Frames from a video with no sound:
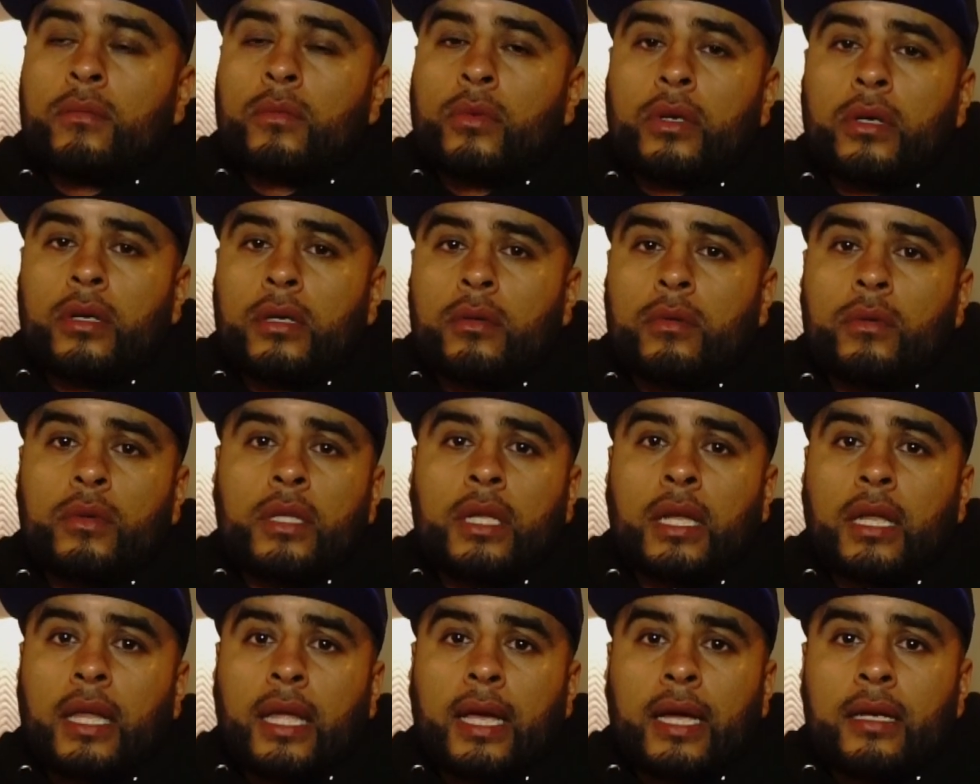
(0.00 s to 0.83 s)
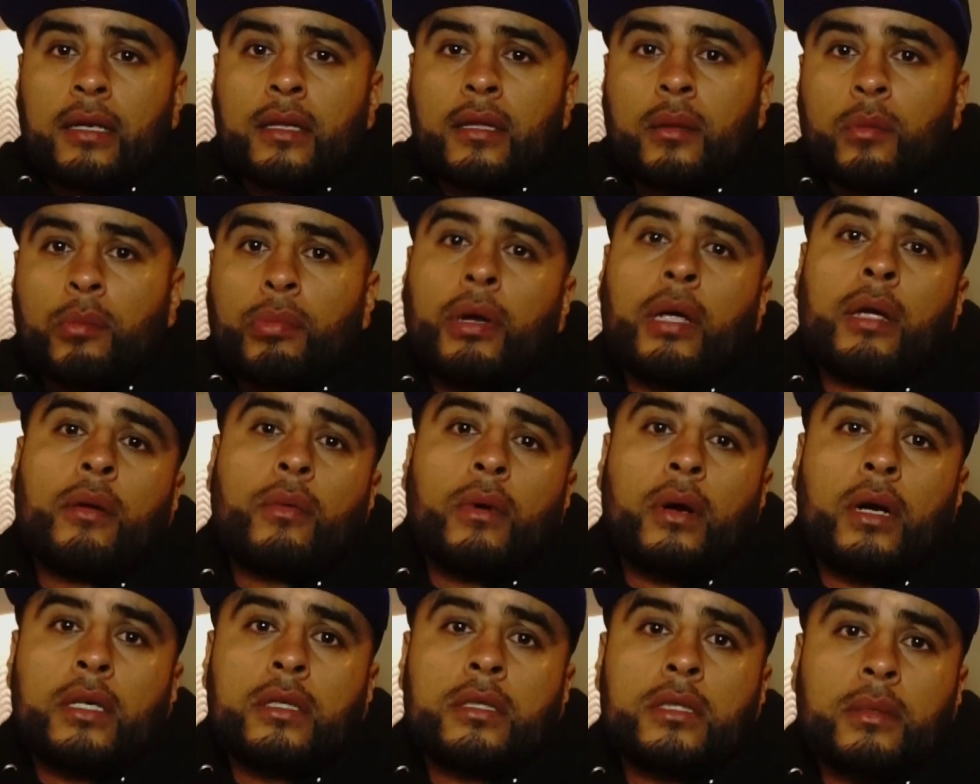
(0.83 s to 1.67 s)
We're in the land of the
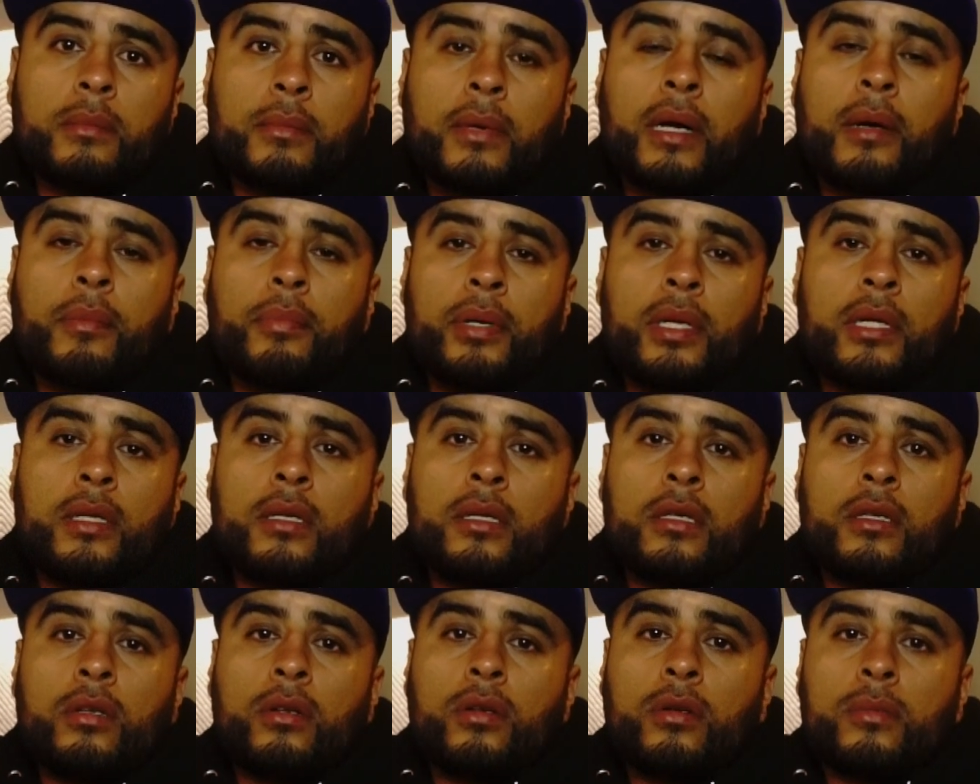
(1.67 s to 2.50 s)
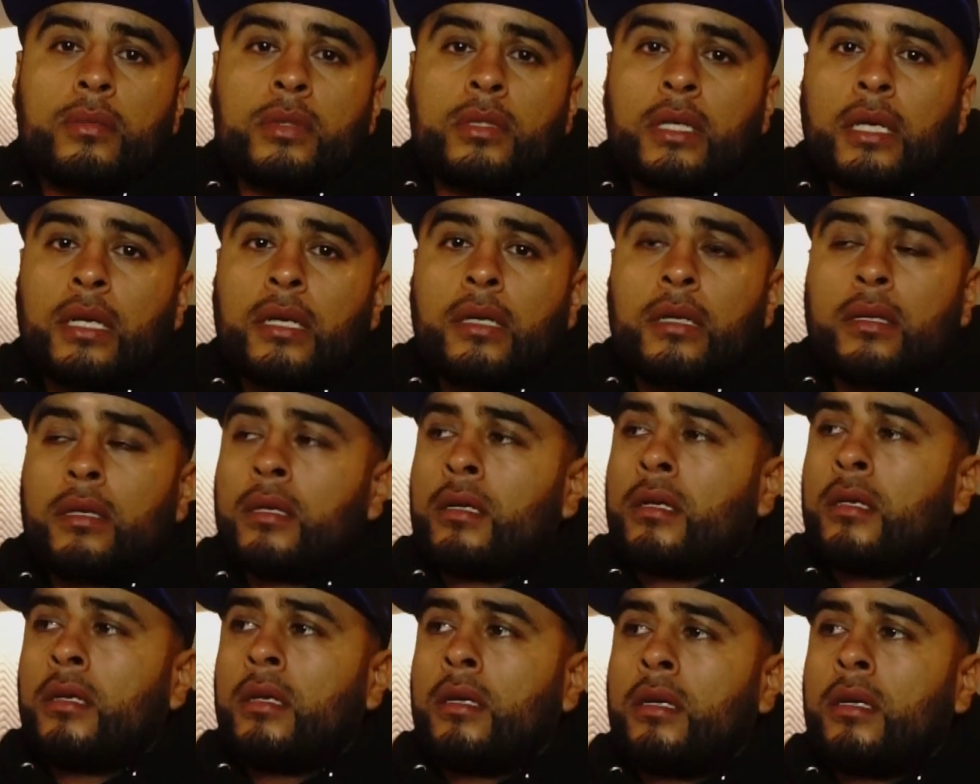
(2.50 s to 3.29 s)
brainwashed, in my opinion, you know what I'm saying?